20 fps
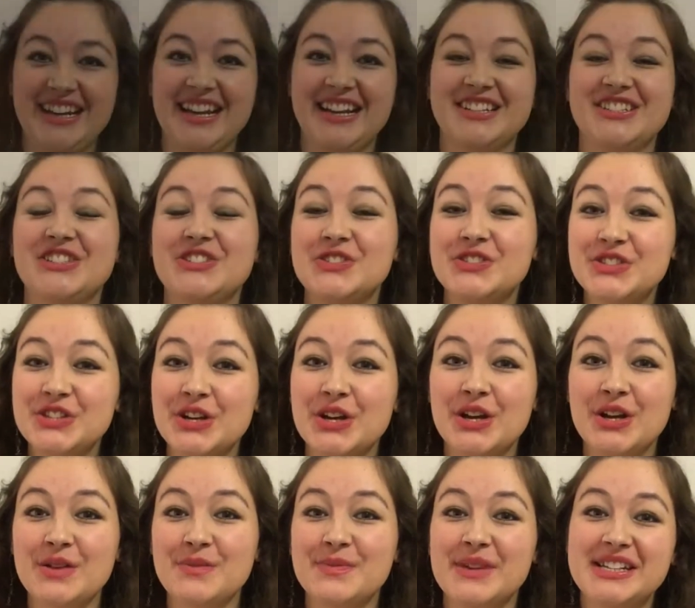as you
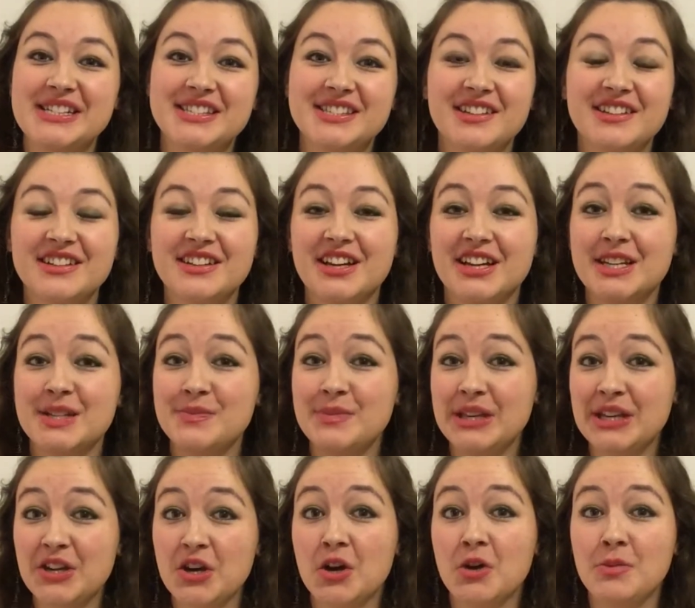saw, my son got to
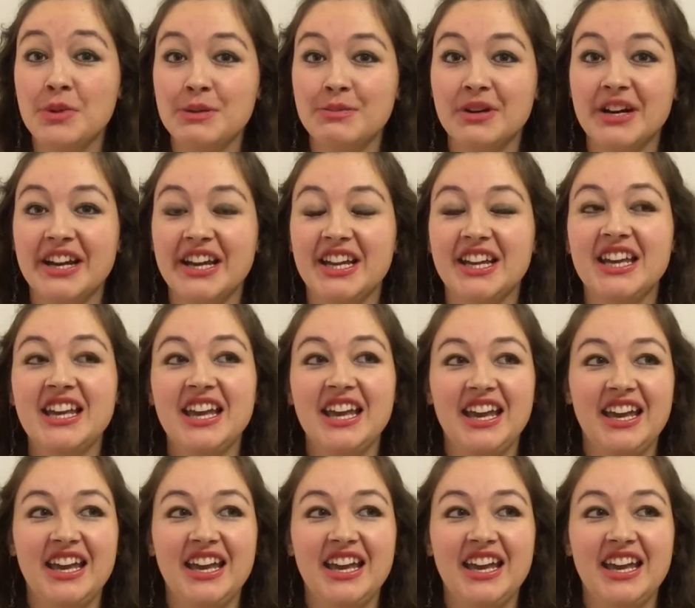meet Kobe Bryant,